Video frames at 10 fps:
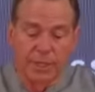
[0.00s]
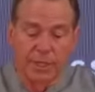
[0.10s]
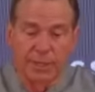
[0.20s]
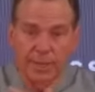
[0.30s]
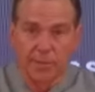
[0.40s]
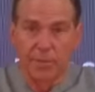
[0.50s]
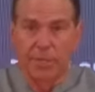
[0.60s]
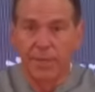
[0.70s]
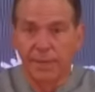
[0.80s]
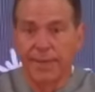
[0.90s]
And they can
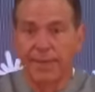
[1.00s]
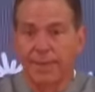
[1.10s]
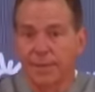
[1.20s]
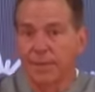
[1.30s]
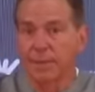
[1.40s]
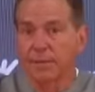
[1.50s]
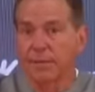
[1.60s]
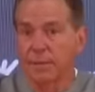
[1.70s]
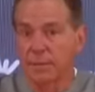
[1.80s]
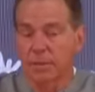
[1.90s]
play that and they get
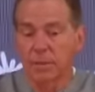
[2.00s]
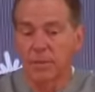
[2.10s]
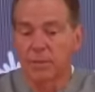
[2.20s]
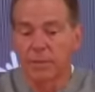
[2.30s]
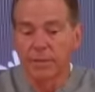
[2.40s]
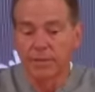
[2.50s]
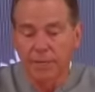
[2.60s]
the cumulative